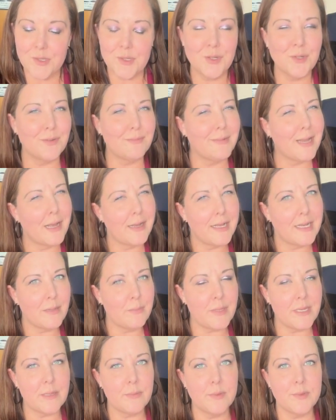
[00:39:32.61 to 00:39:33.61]
you're not going to
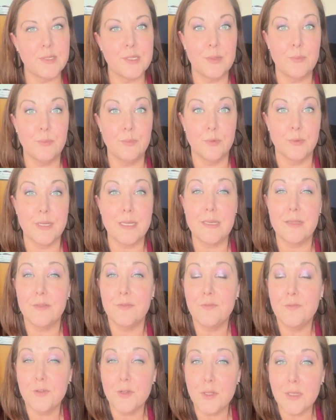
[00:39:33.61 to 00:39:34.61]
be able to breathe
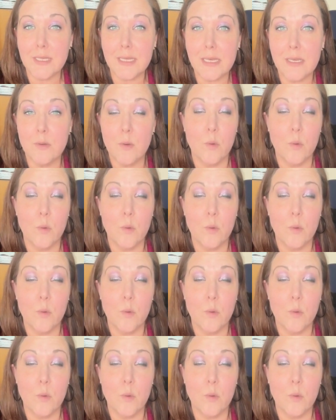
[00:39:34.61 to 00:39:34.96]
fully